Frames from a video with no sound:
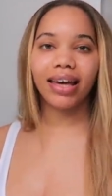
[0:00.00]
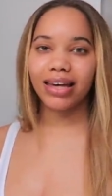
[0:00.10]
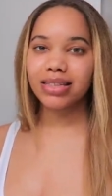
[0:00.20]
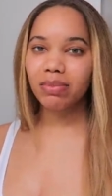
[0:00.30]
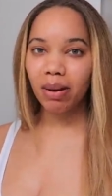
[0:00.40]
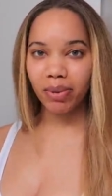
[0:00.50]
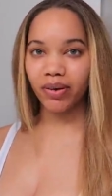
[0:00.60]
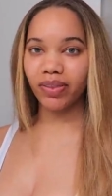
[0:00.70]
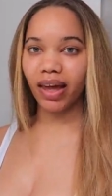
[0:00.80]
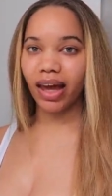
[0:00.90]
it's my
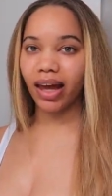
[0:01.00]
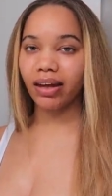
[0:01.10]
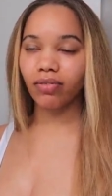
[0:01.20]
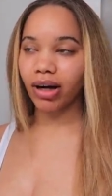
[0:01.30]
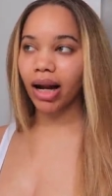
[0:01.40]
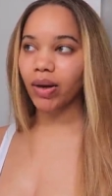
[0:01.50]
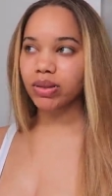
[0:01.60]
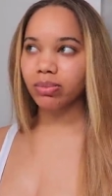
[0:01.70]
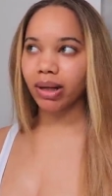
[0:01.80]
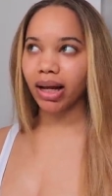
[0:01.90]
birthday right now
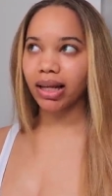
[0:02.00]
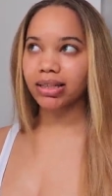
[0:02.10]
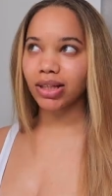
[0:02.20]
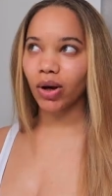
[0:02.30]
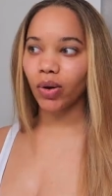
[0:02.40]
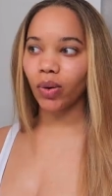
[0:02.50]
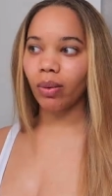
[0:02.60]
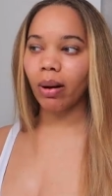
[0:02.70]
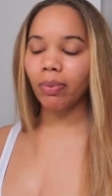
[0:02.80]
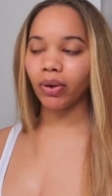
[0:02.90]
it's monday so
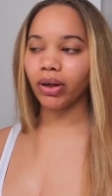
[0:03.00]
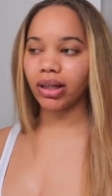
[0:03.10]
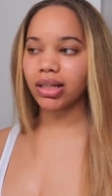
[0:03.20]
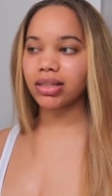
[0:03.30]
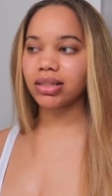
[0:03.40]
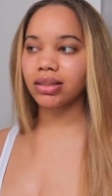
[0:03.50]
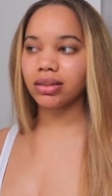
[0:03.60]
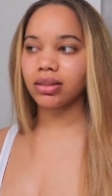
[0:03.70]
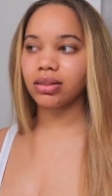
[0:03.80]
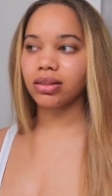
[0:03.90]
i'm uploading this
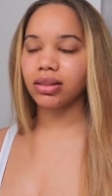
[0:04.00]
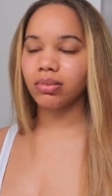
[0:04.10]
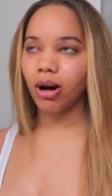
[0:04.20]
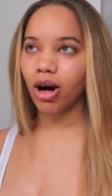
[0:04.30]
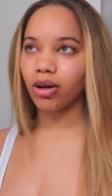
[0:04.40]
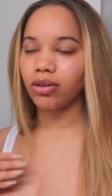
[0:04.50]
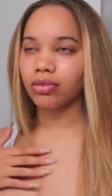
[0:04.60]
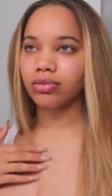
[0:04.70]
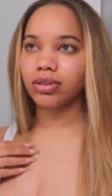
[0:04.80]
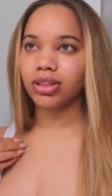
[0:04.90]

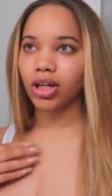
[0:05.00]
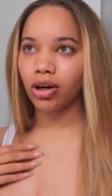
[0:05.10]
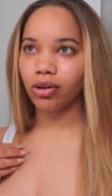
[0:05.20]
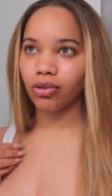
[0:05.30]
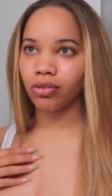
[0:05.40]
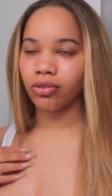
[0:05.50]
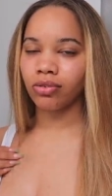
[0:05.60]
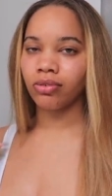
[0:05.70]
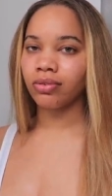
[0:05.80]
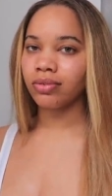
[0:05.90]
tomorrow so
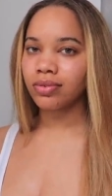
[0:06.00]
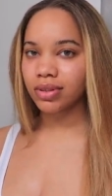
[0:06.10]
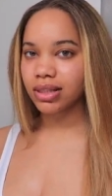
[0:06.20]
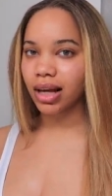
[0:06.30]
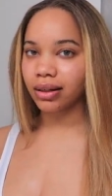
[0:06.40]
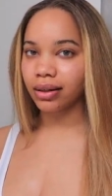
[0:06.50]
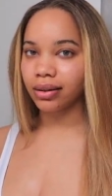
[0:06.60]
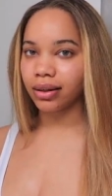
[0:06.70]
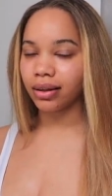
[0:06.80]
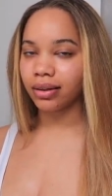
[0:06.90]

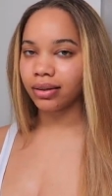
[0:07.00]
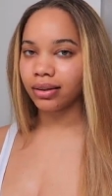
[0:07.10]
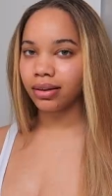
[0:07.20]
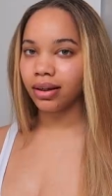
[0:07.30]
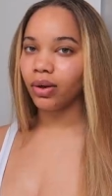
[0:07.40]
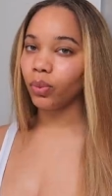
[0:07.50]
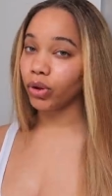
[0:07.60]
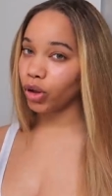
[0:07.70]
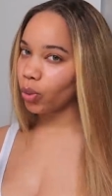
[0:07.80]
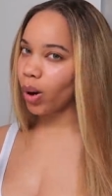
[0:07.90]
technically
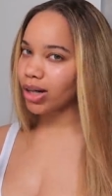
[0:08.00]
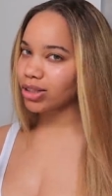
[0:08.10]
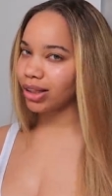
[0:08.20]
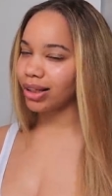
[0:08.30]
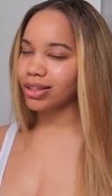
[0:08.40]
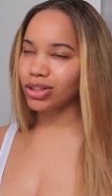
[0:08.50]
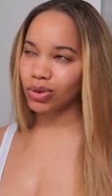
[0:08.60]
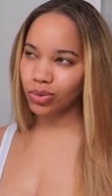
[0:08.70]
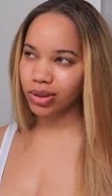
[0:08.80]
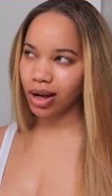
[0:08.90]
when you're watching it it's
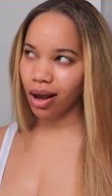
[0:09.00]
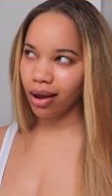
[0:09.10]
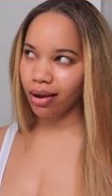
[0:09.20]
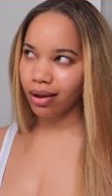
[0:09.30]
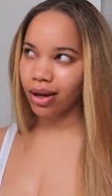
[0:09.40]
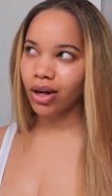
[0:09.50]
tuesday